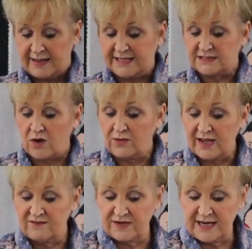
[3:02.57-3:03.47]
It's
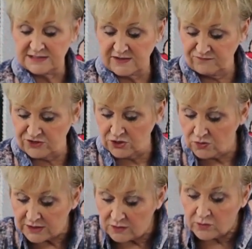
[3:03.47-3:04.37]
okay if it has a
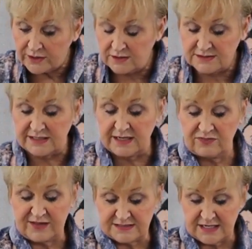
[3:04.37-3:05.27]
few little wrinkles in
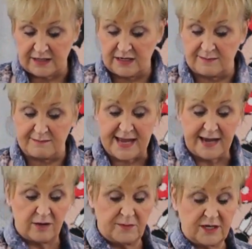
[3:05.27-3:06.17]
it. That's not going to
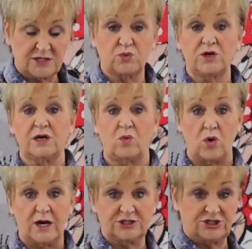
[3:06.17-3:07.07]
matter because we're going to
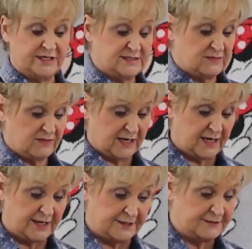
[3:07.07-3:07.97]
wash this in the
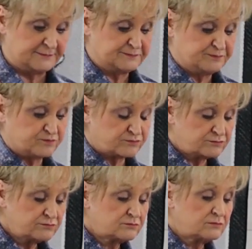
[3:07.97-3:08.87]
end.
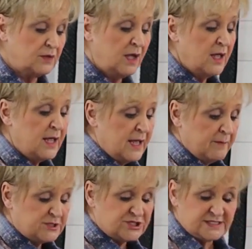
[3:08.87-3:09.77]

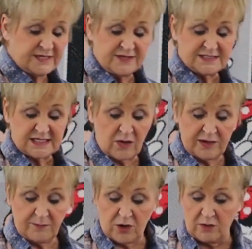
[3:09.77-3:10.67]
But just in the
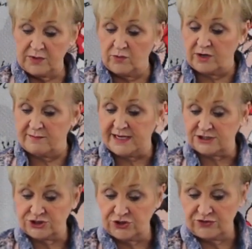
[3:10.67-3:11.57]
sewing part, we want to make
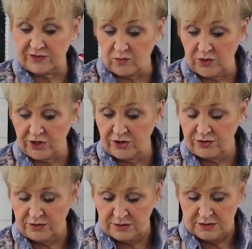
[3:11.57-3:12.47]
sure that
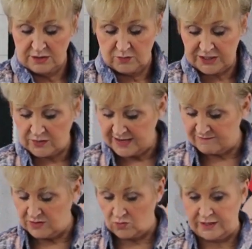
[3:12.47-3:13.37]
we don't have
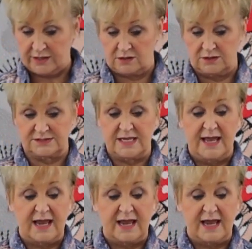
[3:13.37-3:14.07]
any wrinkles.